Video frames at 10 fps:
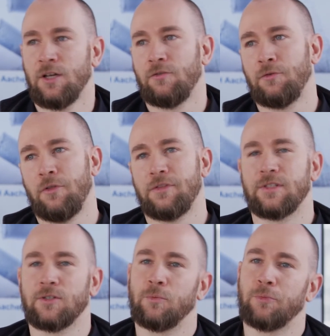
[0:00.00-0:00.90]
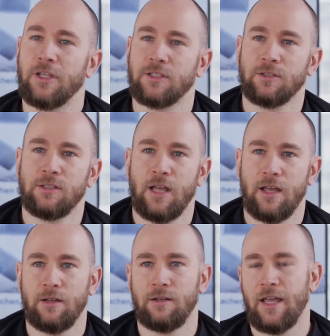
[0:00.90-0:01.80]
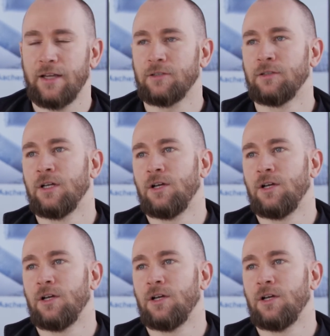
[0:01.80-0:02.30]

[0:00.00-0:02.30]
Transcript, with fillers: First is the compression uh, layer,